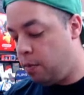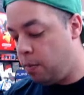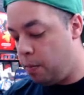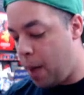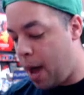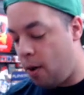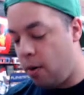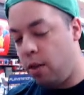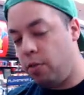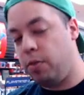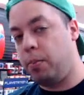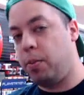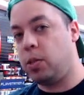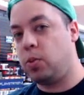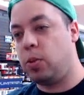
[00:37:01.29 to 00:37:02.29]
power to the
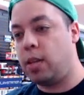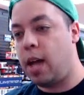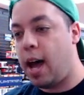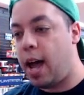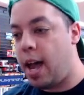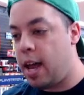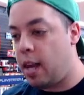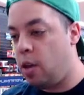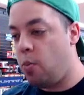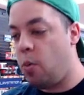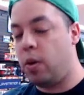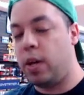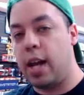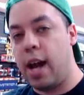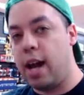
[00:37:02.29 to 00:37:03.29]
flippers will die, and you
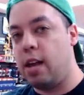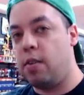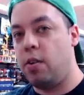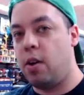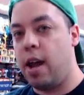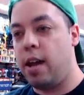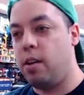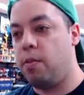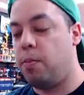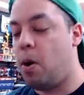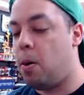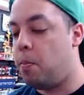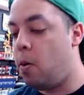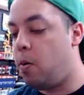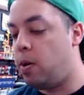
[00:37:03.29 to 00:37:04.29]
won't get any of your end of
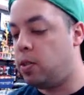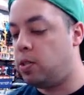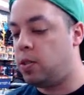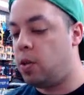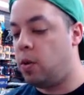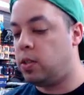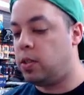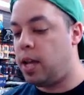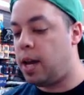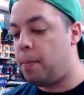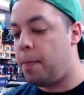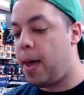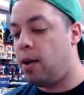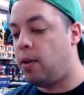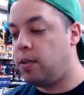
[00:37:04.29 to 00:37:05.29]
ball bonus. So it's like a
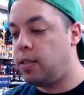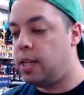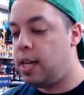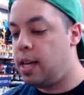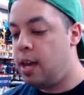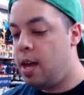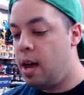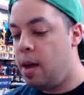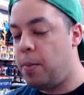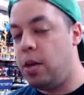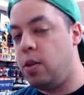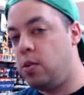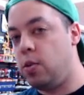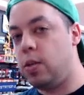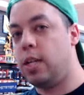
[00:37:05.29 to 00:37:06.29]
penalty, but
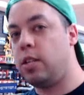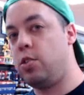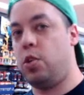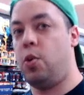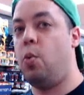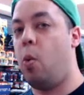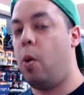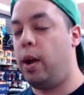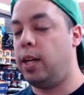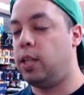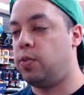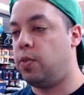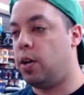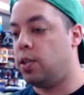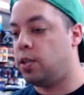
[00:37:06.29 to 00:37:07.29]
you do get 2 warnings
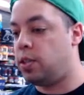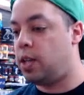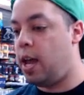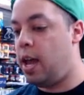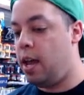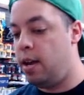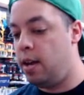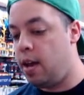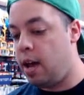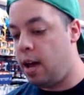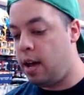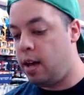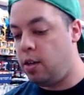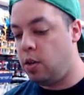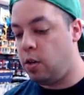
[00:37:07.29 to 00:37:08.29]
first, and
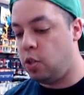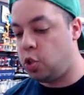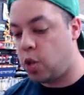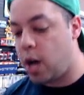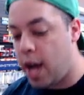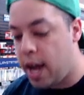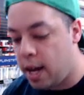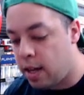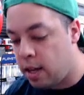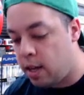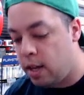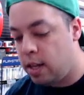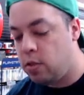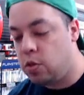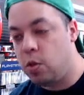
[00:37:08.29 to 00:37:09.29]
you can try to
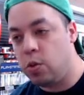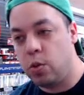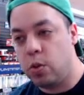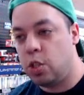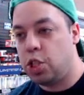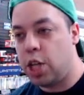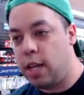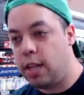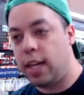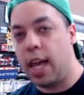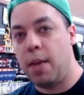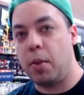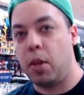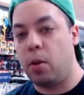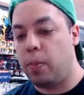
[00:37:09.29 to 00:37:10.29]
shake the
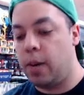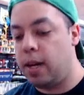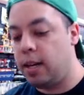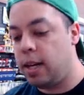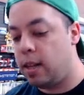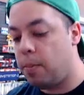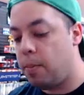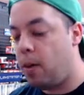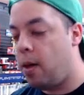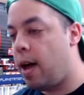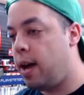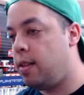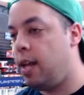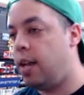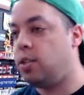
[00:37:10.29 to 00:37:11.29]
game a little bit and get the ball
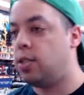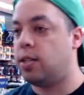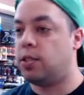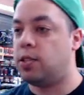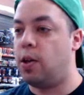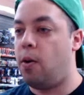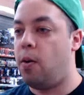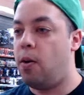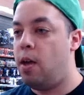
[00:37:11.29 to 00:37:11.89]
out of danger. So